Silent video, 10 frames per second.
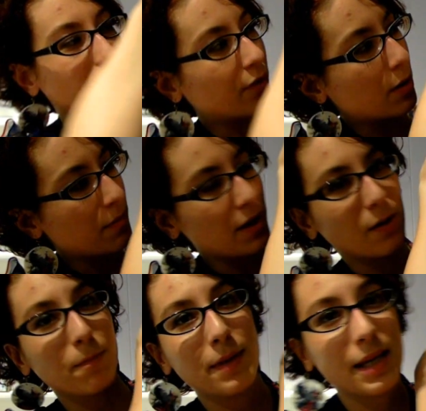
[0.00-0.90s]
from their
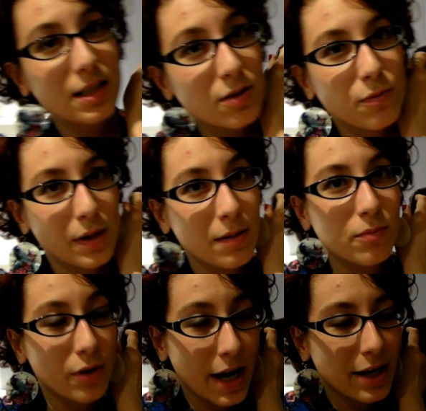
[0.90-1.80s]
Me to We
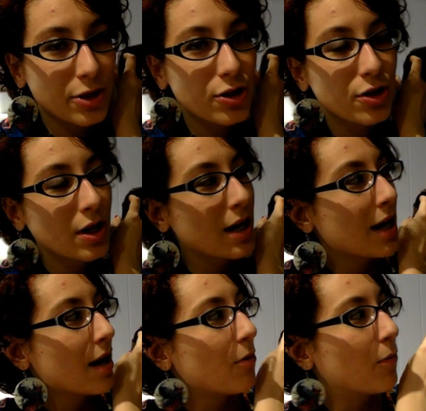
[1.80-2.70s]
branch,
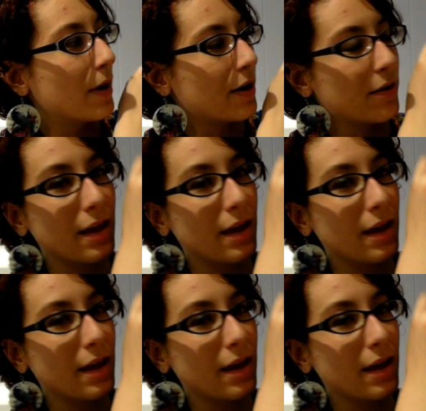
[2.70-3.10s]
where